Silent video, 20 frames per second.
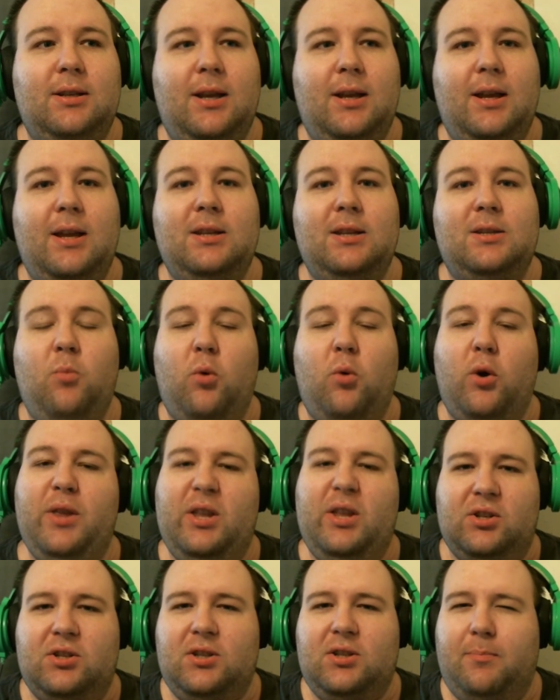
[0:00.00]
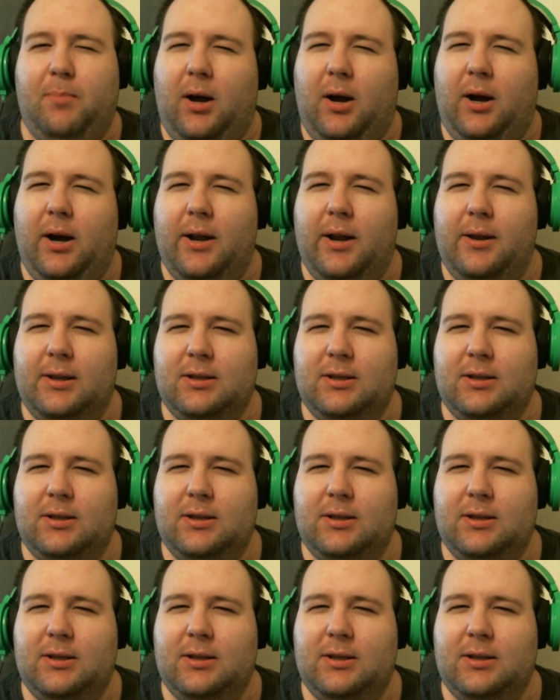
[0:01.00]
is more than just a pawn.